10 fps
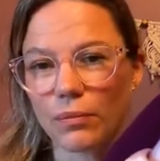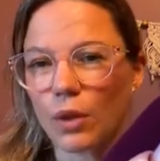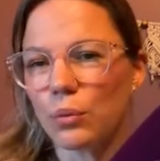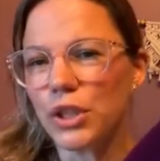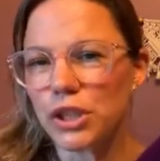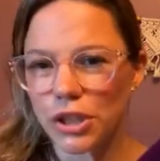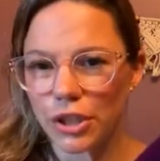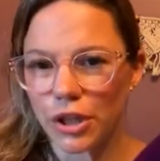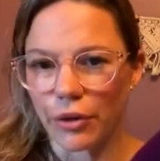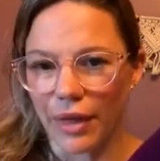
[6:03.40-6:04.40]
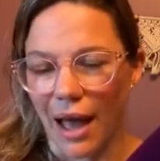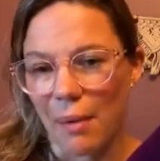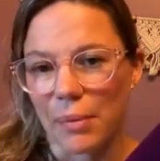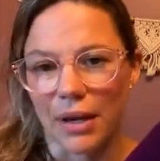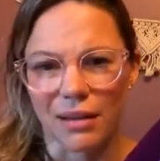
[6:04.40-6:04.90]
we should know that,
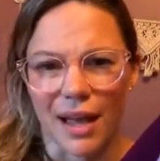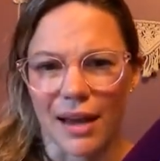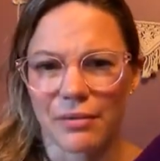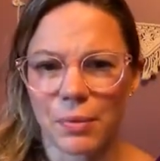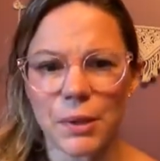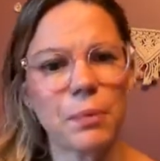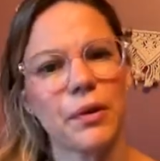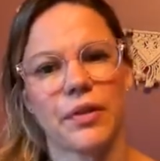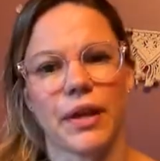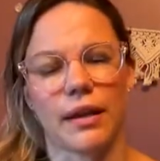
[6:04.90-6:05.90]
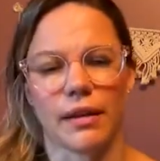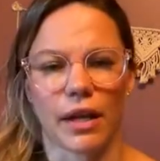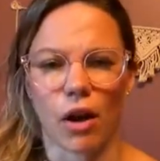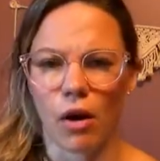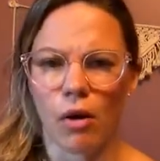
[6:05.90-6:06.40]
but a lot of people think
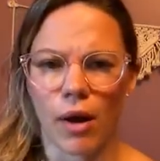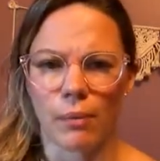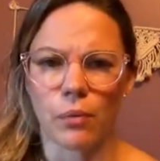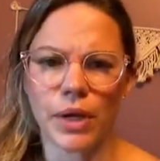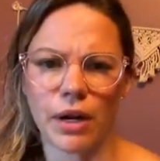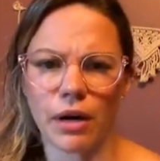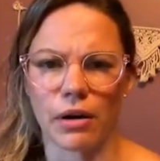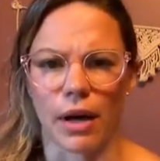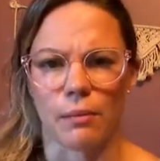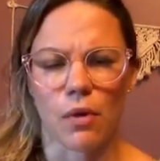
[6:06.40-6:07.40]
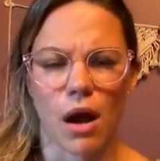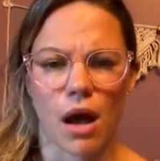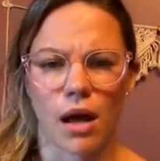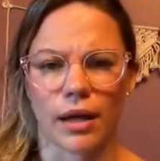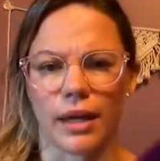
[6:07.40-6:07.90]
like, oh, I'm weird or I'm
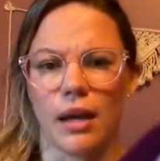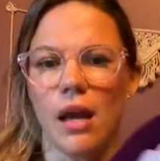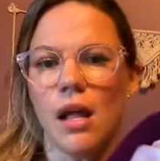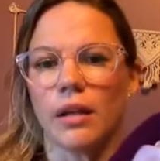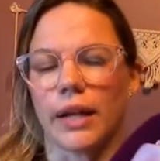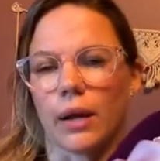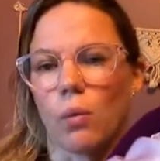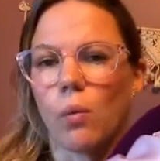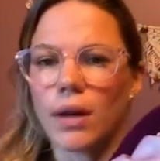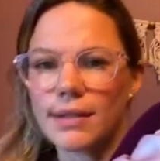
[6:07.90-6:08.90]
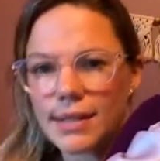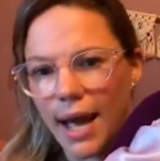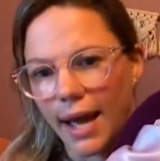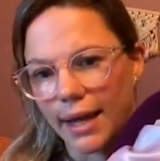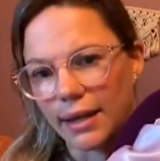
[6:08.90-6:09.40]
wrong, and like one
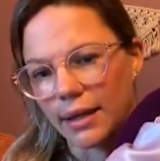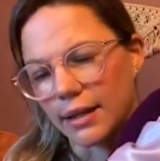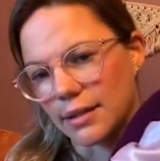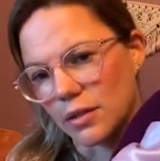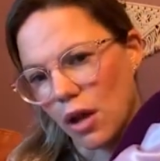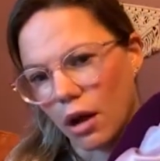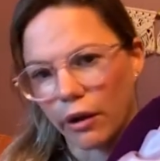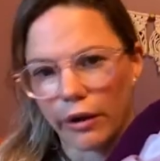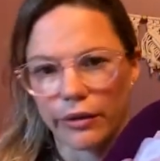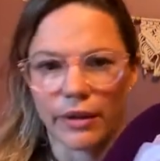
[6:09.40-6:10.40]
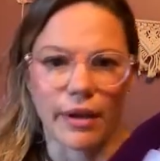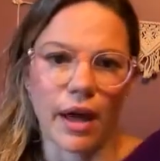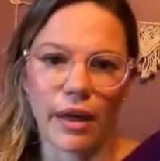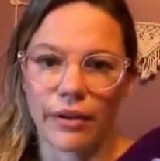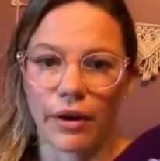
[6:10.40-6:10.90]
side is longer than the
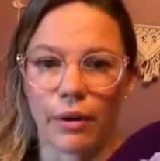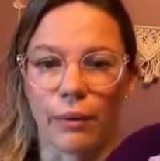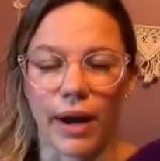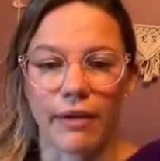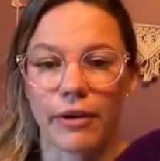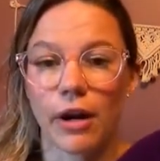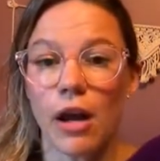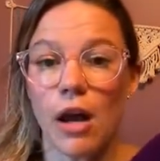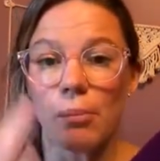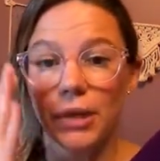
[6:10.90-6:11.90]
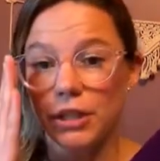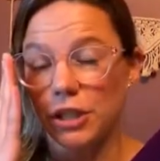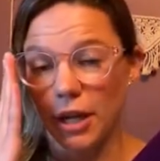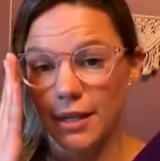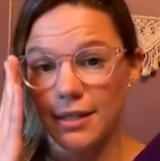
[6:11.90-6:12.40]
other or whatever. But
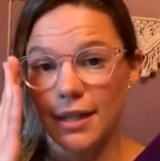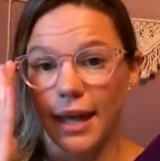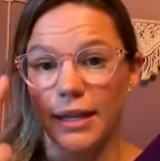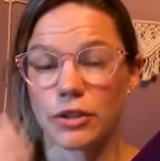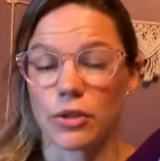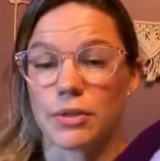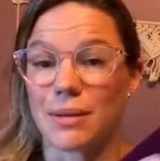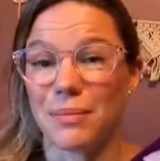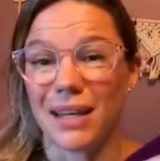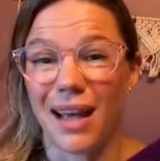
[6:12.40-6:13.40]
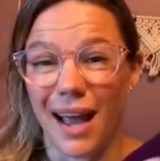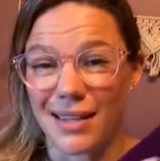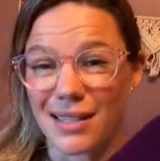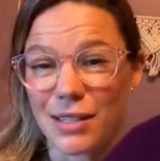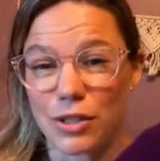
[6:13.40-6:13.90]
just like, so to me, I
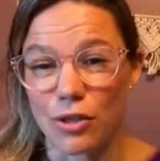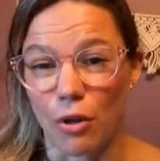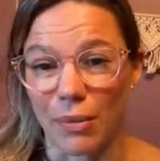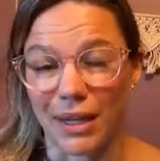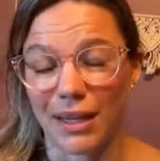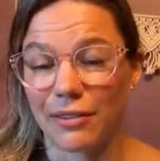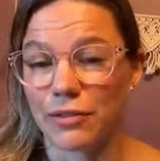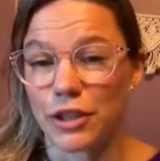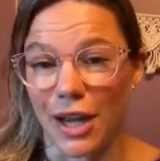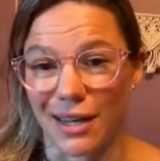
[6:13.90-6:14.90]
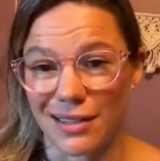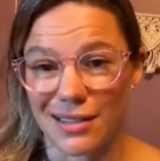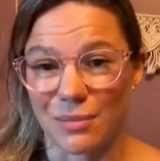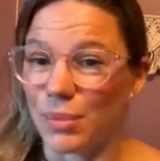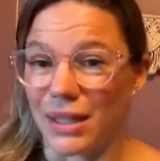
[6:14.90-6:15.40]
see so many vaginas
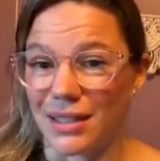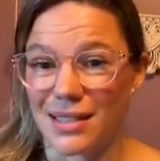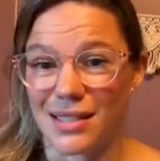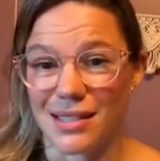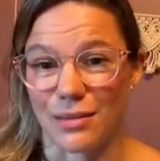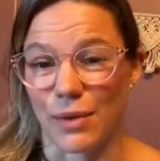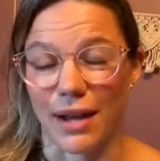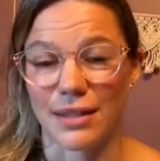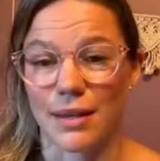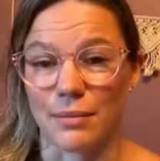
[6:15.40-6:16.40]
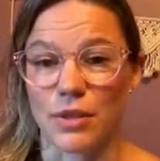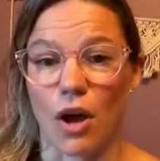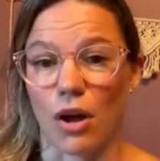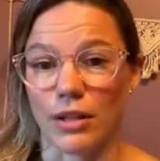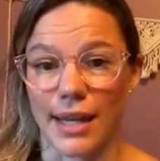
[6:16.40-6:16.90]
and penises and rectums
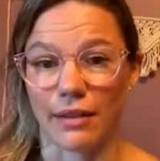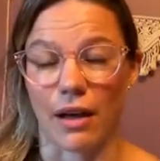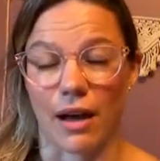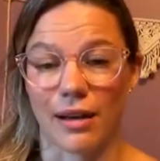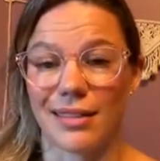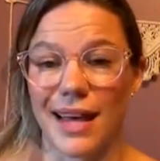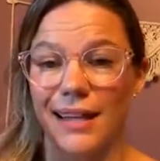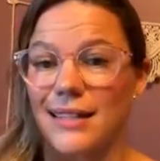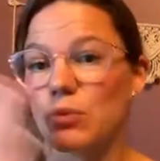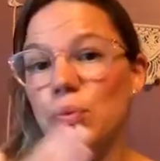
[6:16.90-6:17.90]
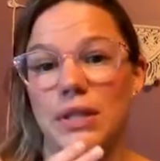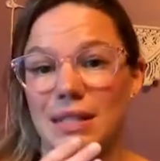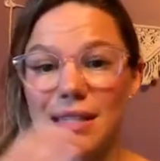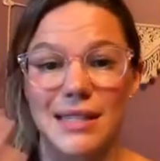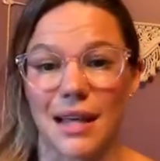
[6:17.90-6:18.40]
all day long that it's
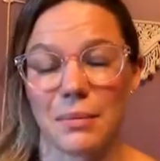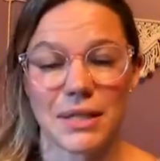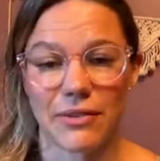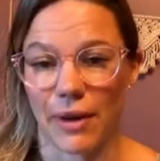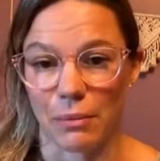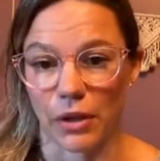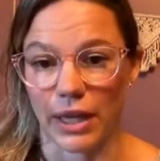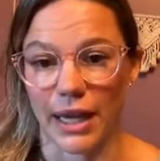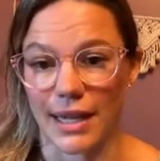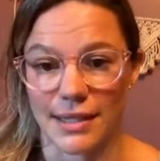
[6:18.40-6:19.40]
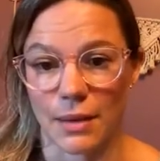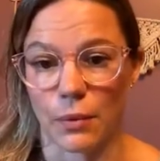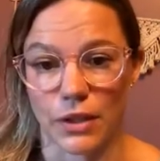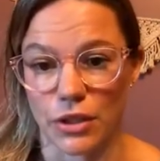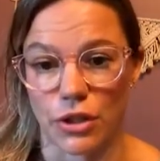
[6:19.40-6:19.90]
the same as if I'm looking at
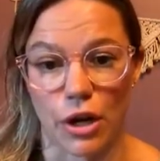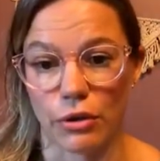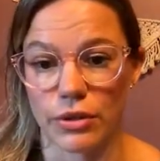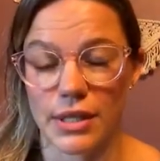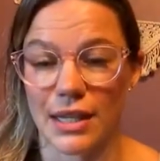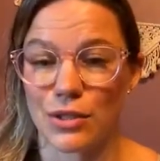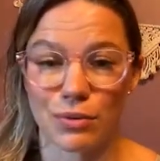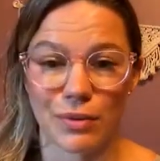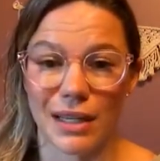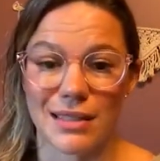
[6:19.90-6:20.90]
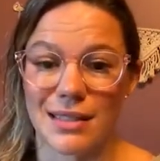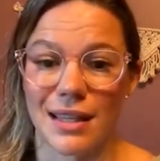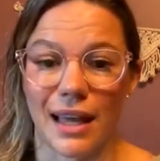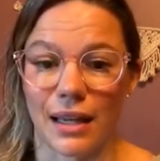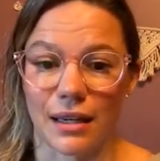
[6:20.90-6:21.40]
someone's nose. It's
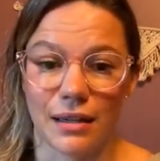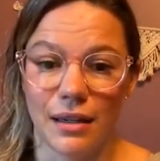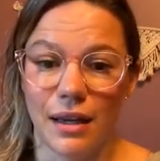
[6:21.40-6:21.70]
like,